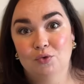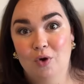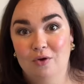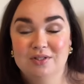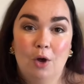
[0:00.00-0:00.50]

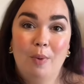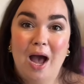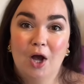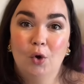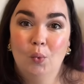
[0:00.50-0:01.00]
Rowan's
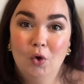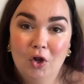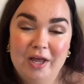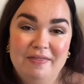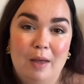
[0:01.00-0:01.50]
alpaca
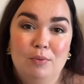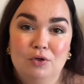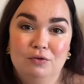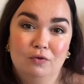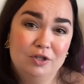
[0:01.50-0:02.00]
wool in their
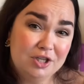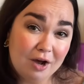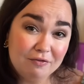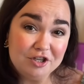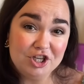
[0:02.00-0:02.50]
beautiful
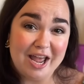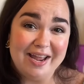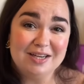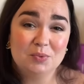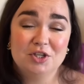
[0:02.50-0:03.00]
Dove
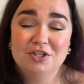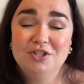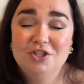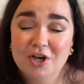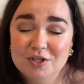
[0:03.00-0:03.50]
shade, which is
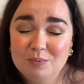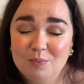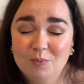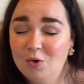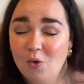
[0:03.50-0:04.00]
just
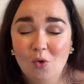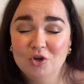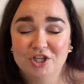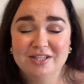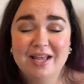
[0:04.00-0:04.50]

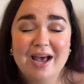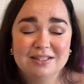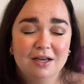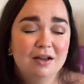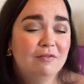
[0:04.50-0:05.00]
gorgeous. It
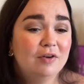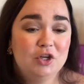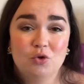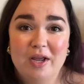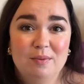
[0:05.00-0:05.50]
has a lovely
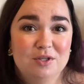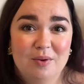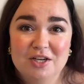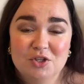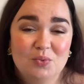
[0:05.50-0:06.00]
drape
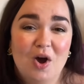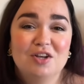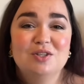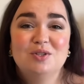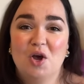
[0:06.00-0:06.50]
to it, just
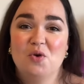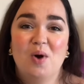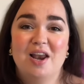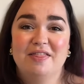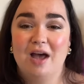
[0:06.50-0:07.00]
works so
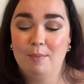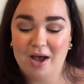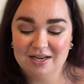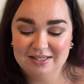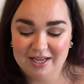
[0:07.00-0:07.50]
well in that
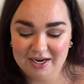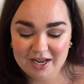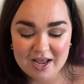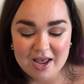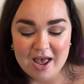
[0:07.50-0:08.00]
pattern.
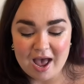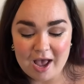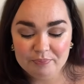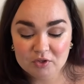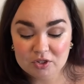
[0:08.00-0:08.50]

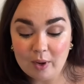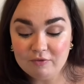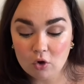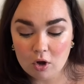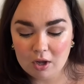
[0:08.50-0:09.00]
So
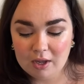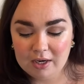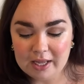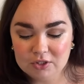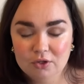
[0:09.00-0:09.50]
I've got
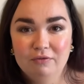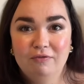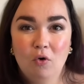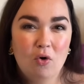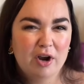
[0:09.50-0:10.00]
like sort of
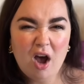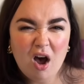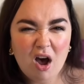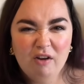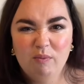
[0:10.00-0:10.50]

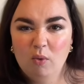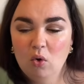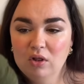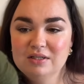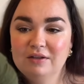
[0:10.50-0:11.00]
4.5
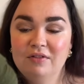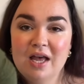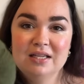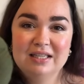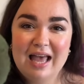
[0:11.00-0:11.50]
balls of
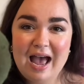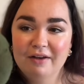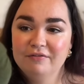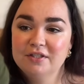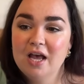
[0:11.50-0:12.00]
this left.